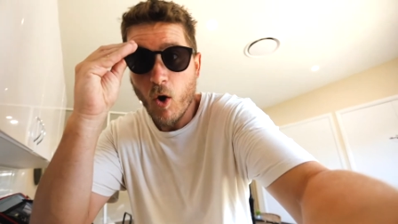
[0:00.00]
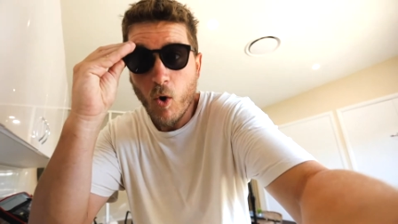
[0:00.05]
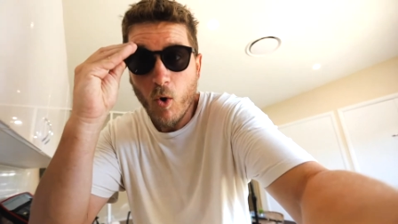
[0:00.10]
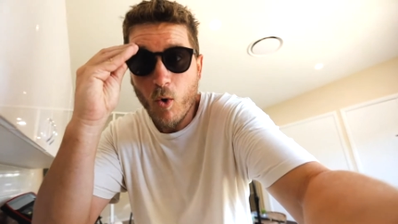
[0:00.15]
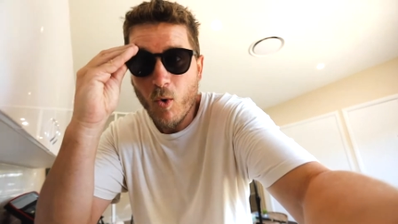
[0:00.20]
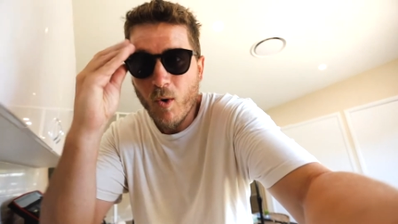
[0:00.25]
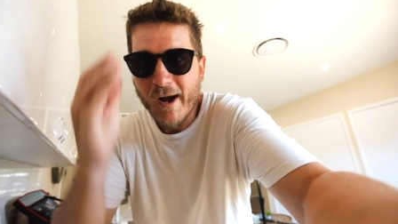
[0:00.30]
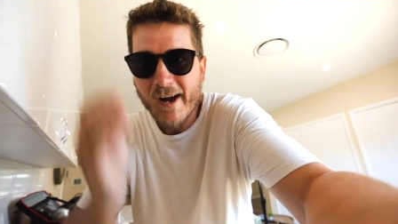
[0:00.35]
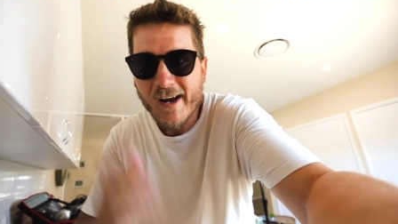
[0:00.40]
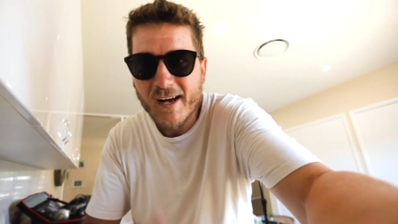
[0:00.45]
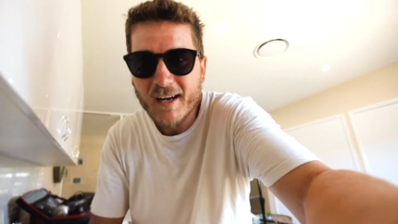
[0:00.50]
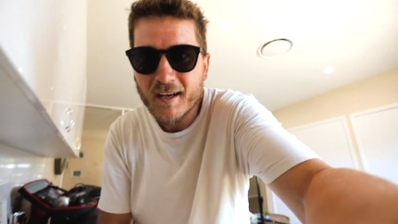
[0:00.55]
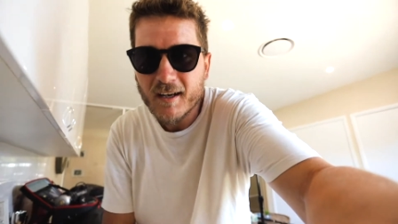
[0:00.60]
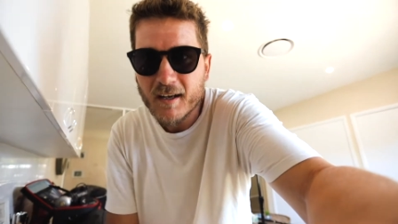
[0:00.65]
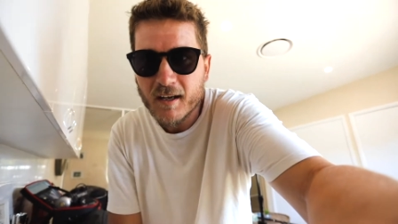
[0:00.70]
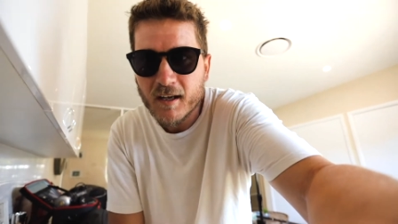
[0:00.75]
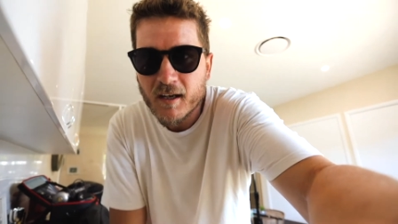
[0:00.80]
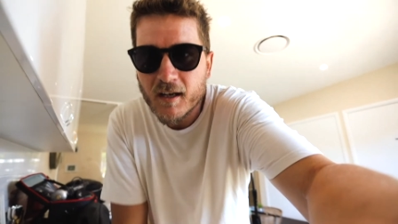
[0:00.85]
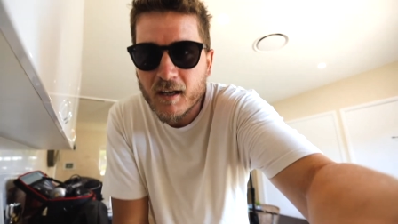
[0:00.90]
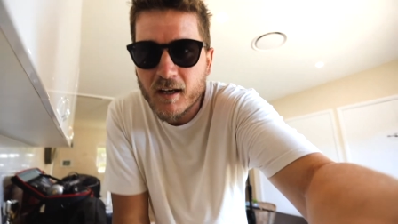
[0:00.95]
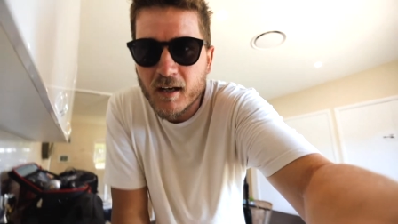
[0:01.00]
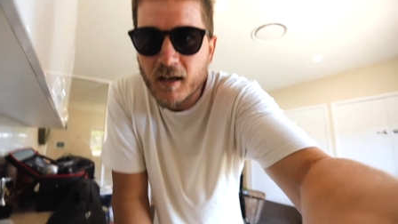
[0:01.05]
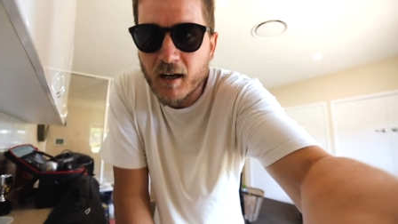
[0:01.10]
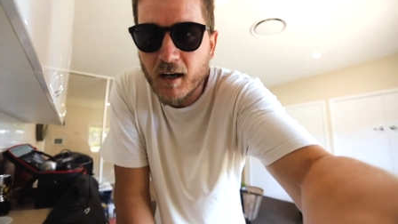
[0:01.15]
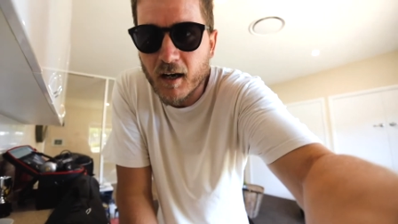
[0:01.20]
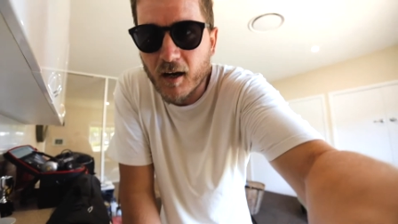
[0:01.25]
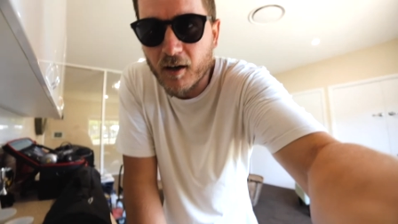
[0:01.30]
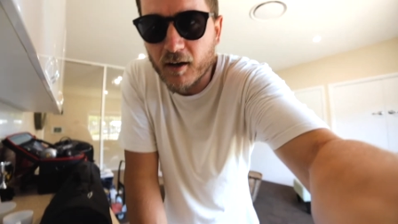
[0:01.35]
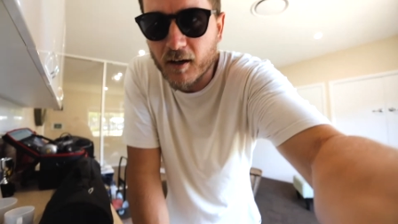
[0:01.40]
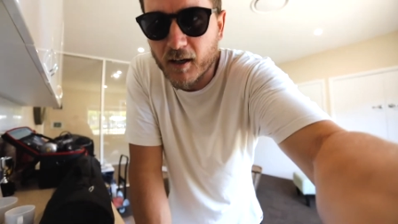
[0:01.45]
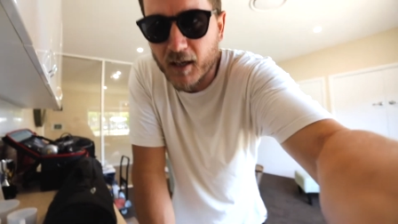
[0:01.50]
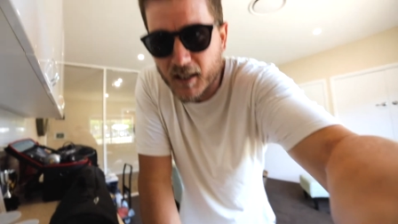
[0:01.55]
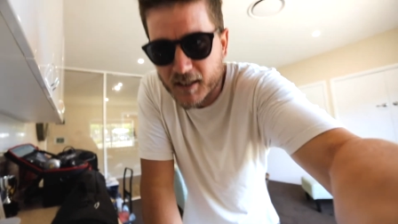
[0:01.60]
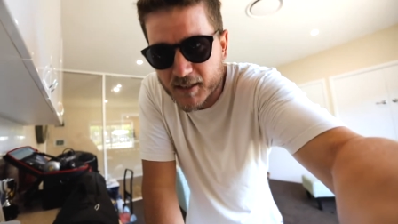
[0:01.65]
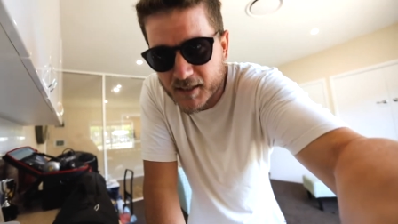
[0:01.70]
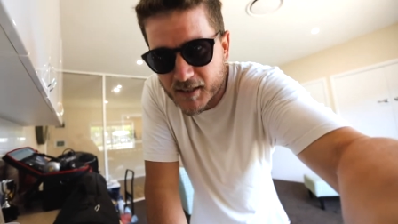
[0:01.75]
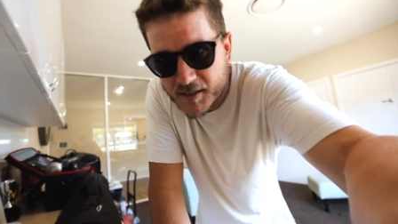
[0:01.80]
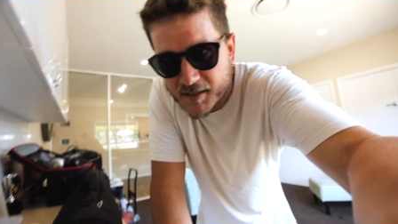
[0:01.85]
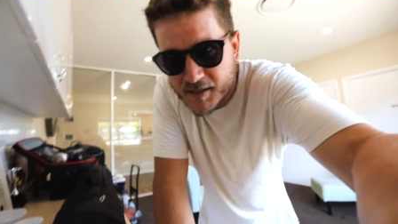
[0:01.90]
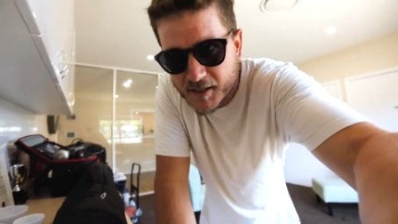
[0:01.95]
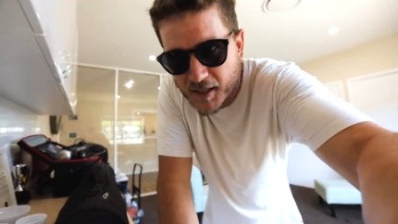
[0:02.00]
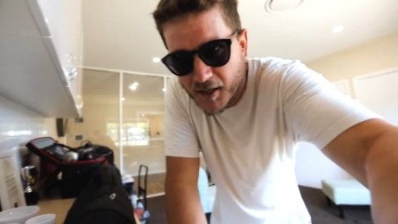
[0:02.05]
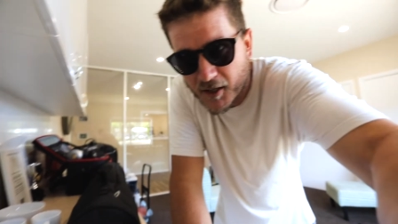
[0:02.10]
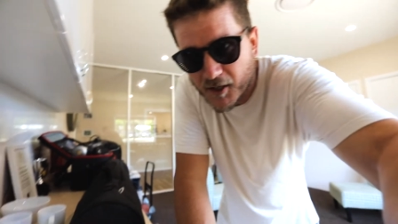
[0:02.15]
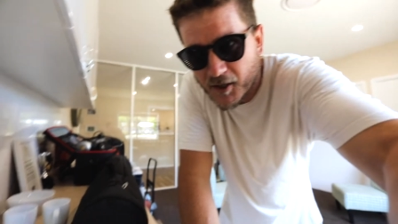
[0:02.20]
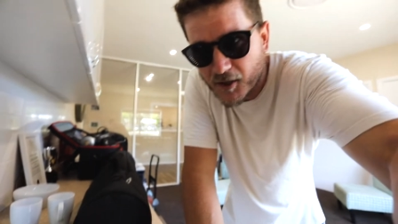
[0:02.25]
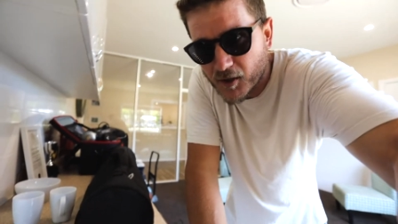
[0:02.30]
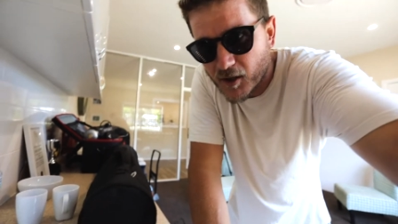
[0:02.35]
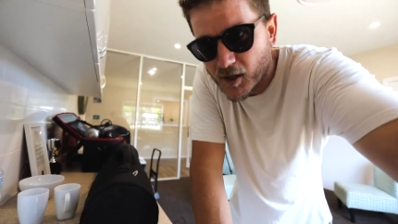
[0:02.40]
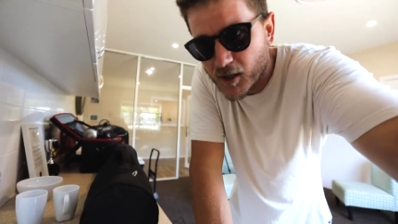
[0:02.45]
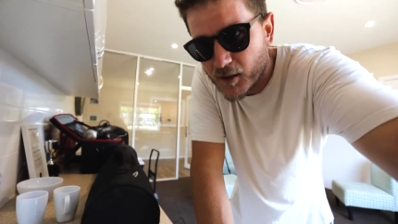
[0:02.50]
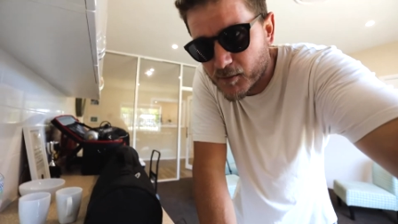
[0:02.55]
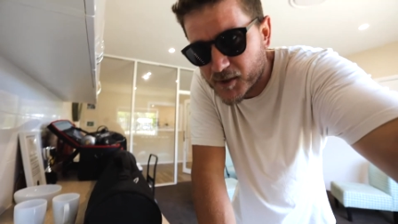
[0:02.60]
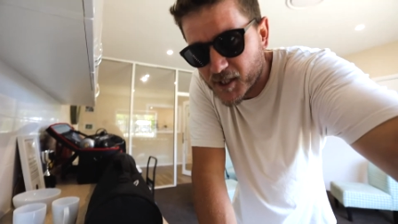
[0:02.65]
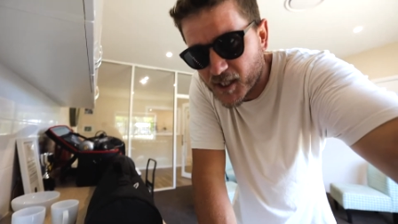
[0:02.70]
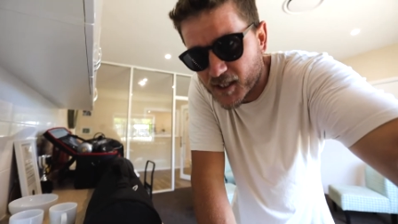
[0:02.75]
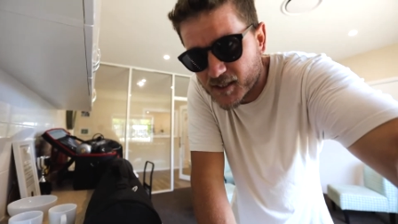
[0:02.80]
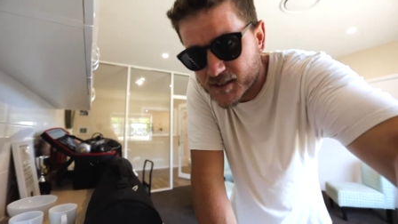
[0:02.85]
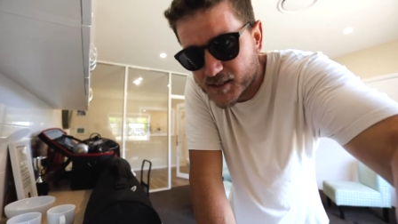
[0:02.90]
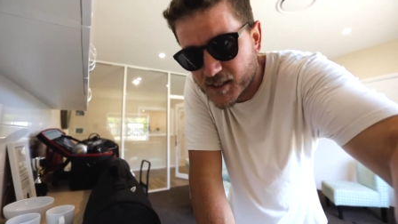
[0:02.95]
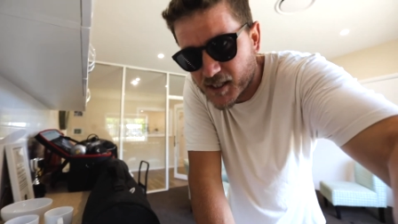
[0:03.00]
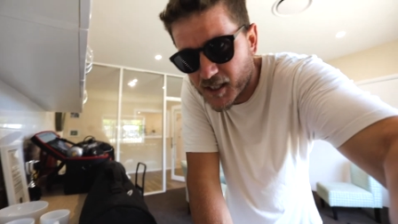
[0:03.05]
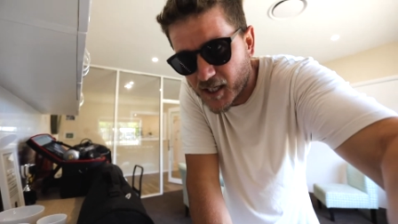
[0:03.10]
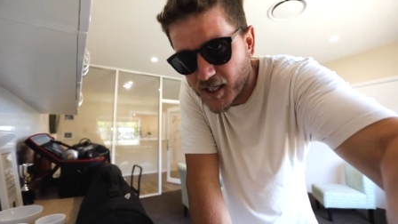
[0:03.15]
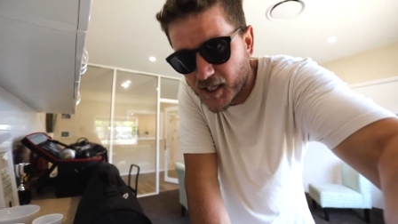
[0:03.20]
Ooh. All right, so I'm just